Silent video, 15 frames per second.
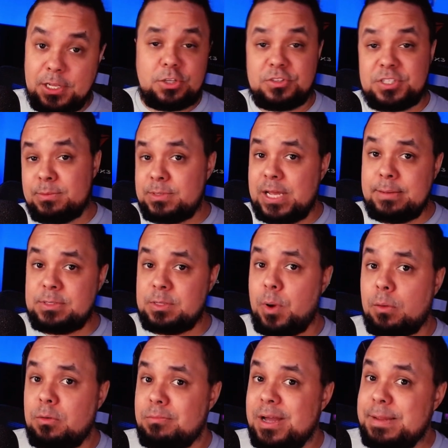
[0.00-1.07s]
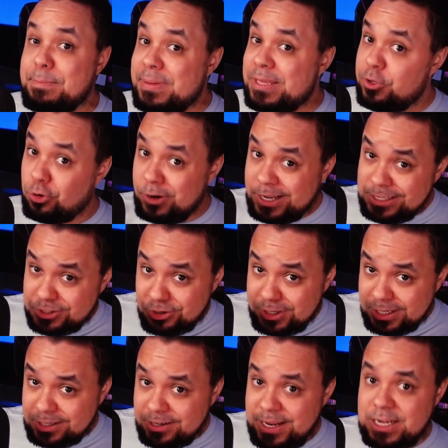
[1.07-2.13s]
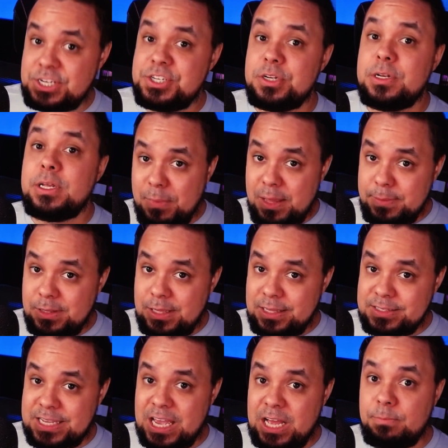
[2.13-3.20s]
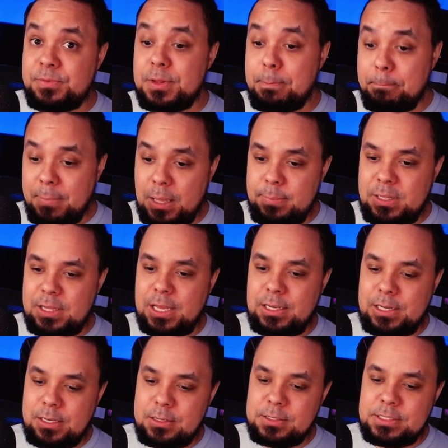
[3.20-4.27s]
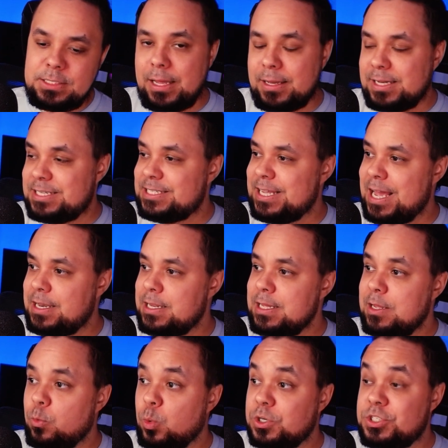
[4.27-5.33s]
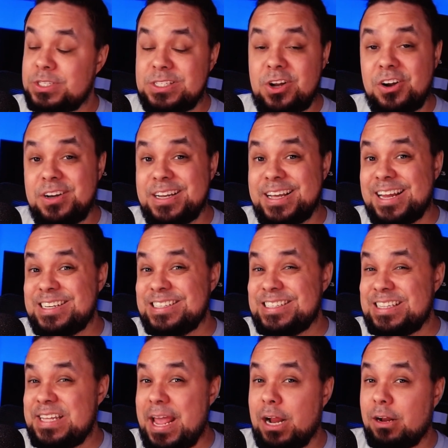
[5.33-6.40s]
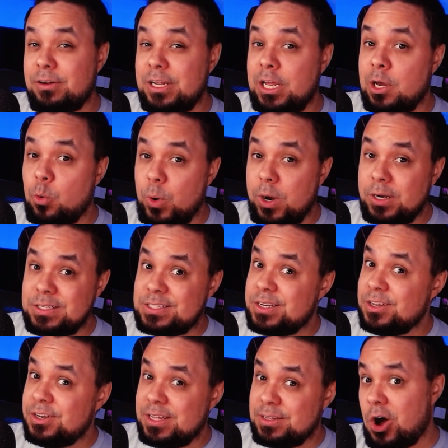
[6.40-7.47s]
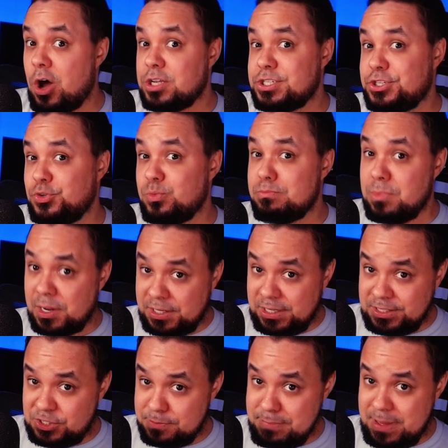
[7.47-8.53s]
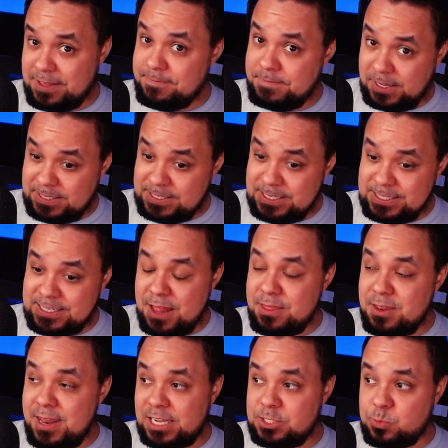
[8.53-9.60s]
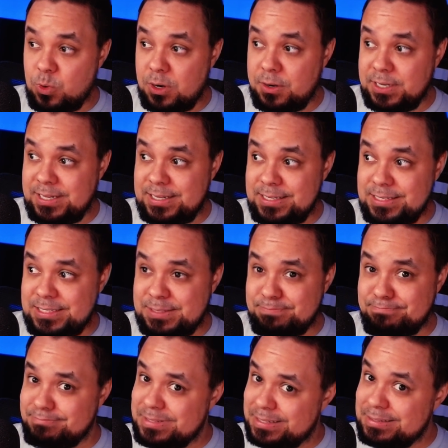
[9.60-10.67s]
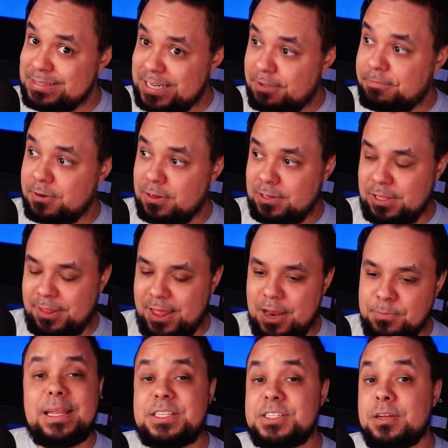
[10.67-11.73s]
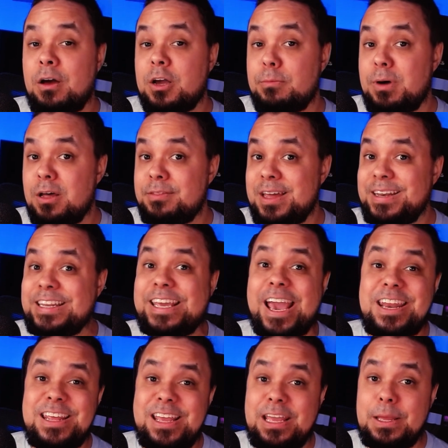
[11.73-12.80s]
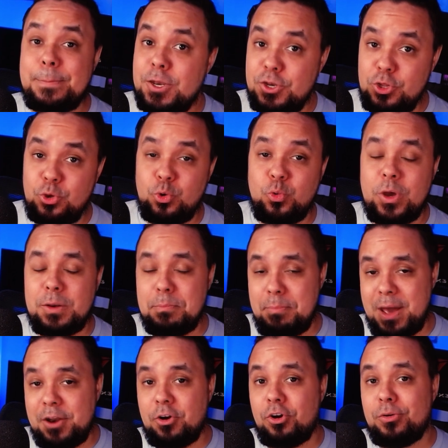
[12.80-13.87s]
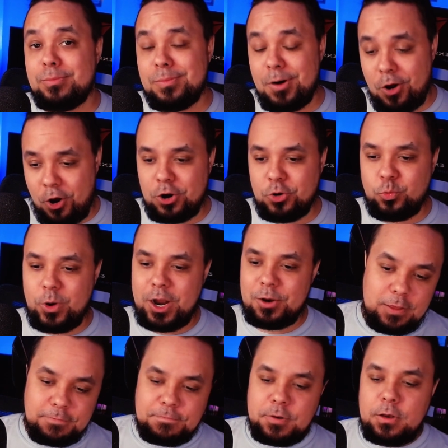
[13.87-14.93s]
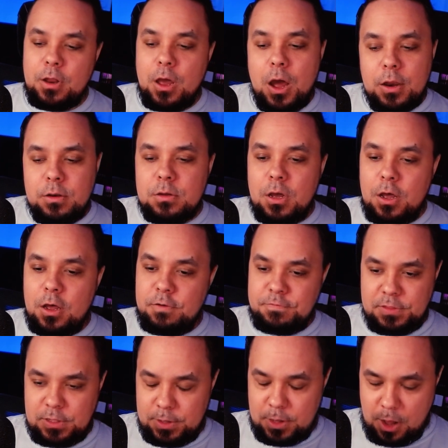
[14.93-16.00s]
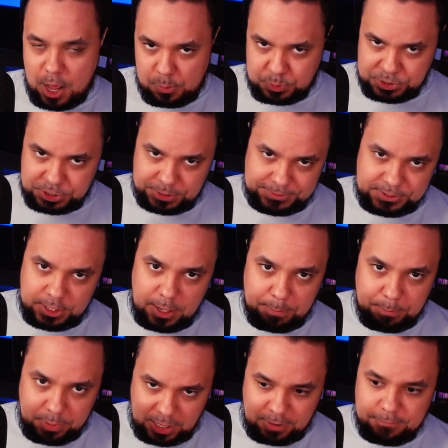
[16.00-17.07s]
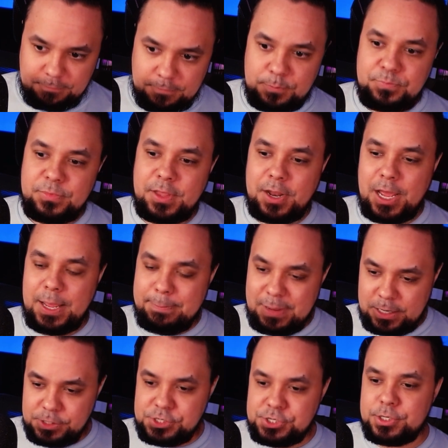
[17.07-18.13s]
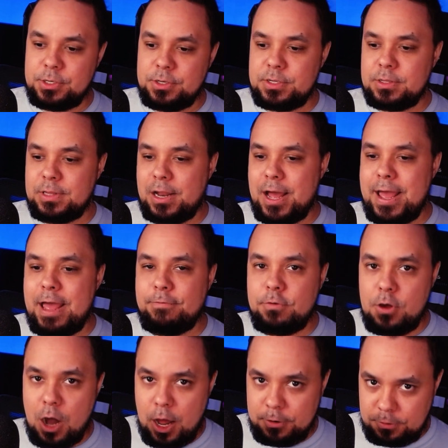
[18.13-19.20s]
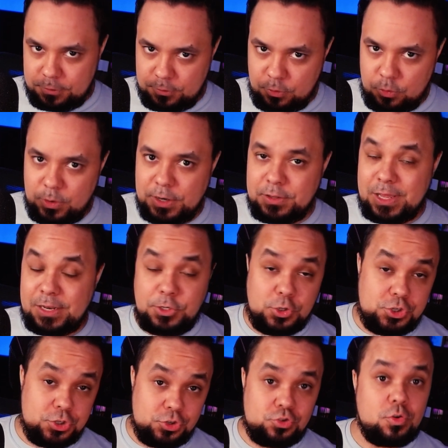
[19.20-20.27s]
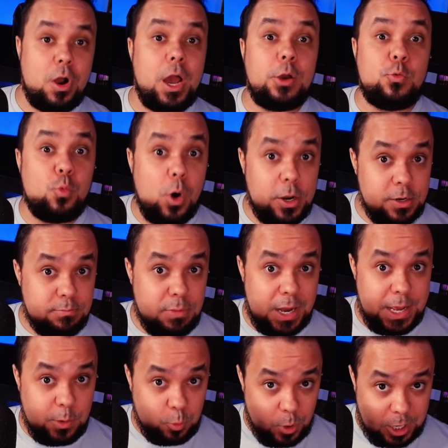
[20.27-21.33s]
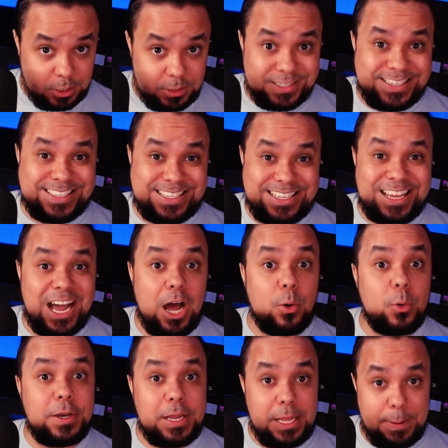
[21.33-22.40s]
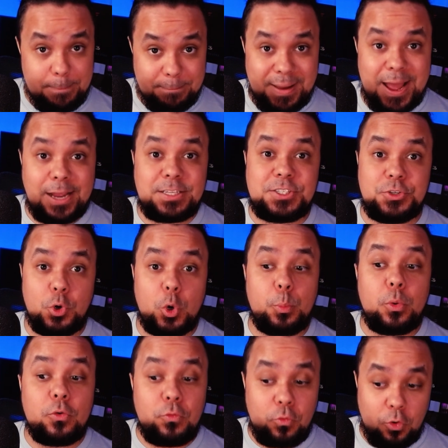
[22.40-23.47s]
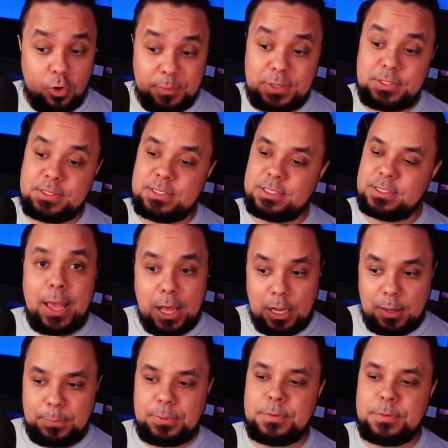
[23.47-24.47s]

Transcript: So sometimes the problem might be your internet connection. Maybe these helped, maybe they didn't. Like I said, we're starting to get into the area where it's gonna cost you money to make fixes, and the next one is definitely that. Let's talk about then getting new and better hardware. If none of the The options above that I mentioned, that I have gone through, and that you should try one by one to see how it impacts your performance, help.